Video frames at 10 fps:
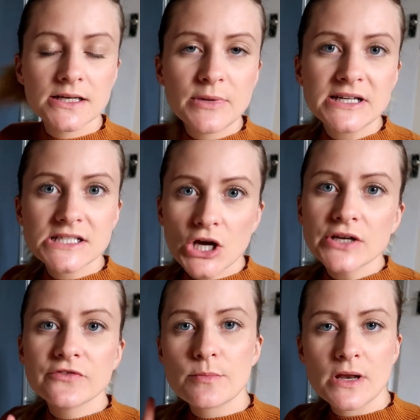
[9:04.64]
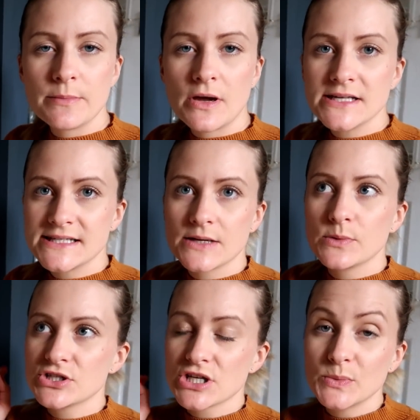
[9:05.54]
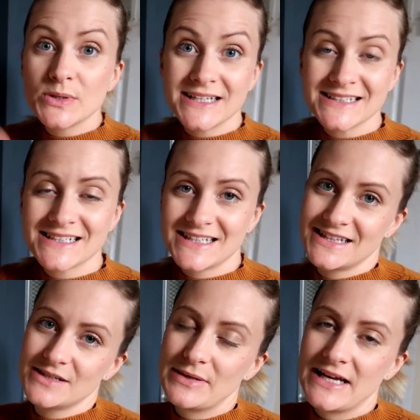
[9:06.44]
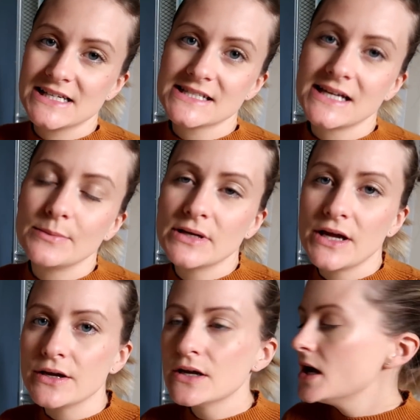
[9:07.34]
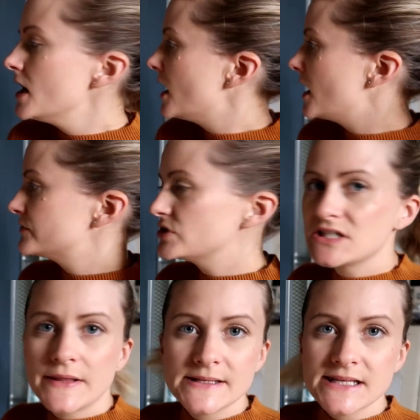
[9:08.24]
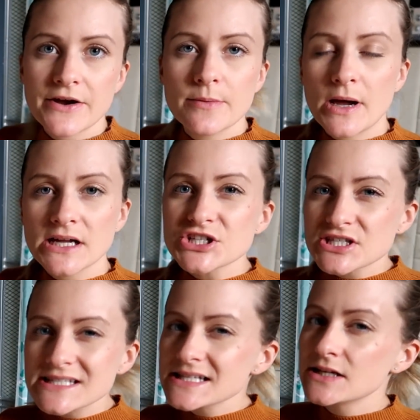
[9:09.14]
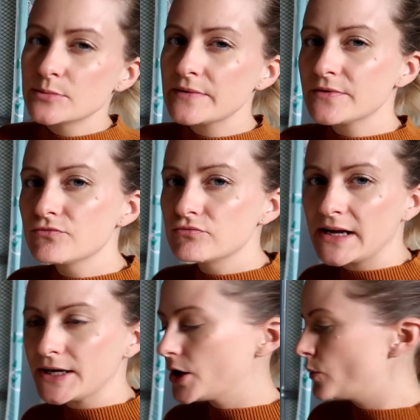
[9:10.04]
In my dining room minimising, which I will link in the playlist down below, I've already done this area, but it just needs a little bit of like